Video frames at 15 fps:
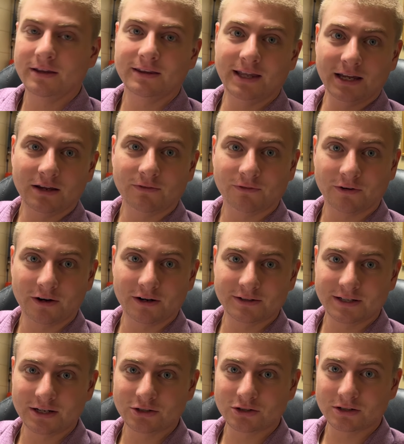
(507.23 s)
Thank you for your
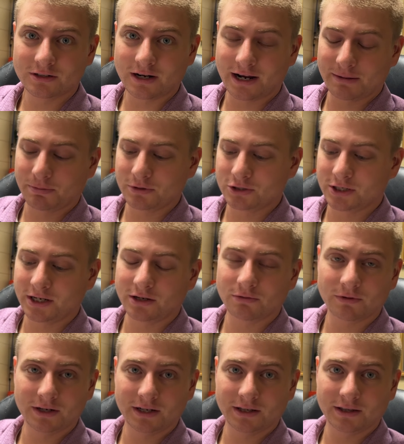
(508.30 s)
attention. I appreciate you
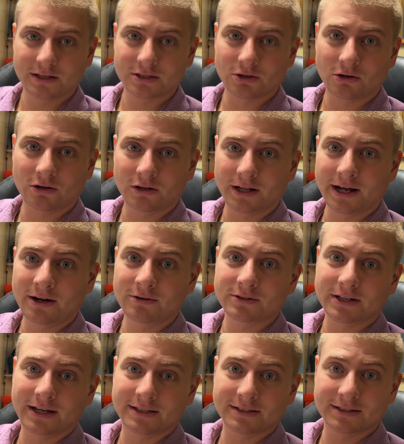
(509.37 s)
reading this all
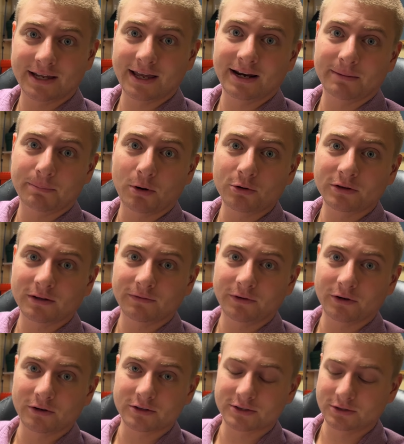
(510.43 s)
out and getting both of
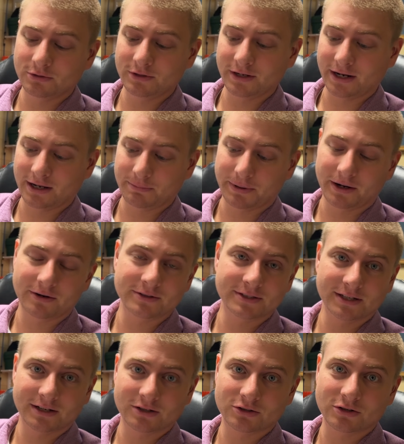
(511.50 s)
your student and parent
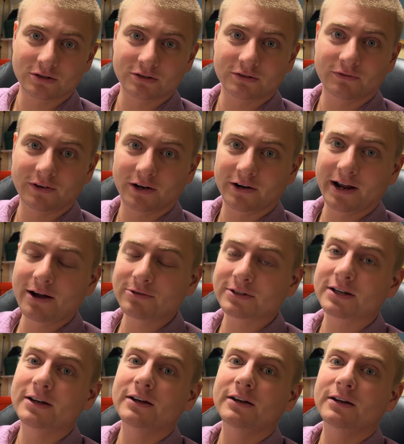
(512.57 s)
signatures figured out.
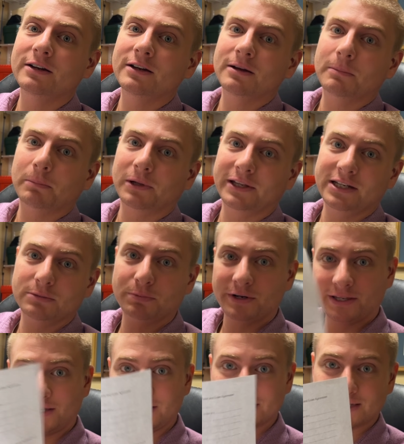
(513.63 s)
Please
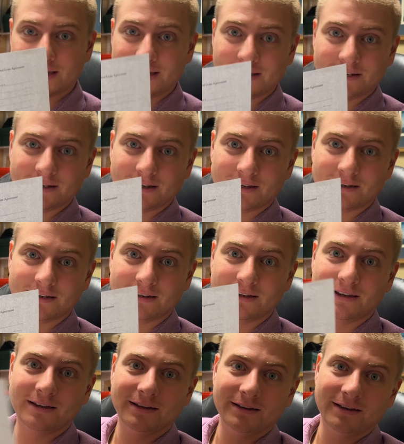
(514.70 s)
bring these in.
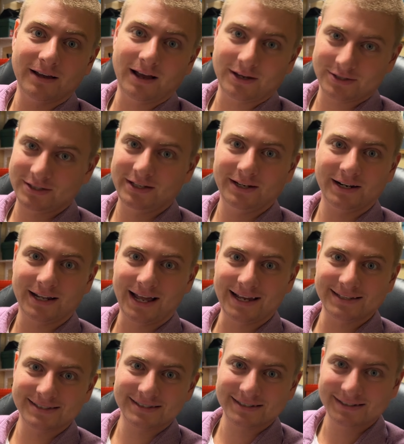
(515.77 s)
I'll see you in
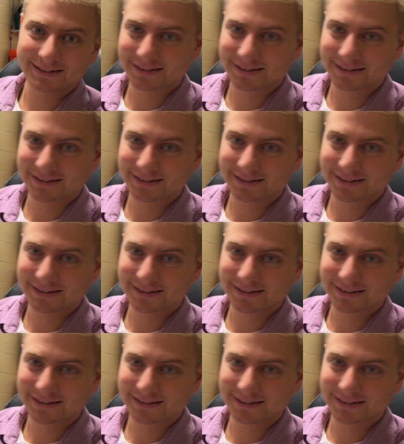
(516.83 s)
class.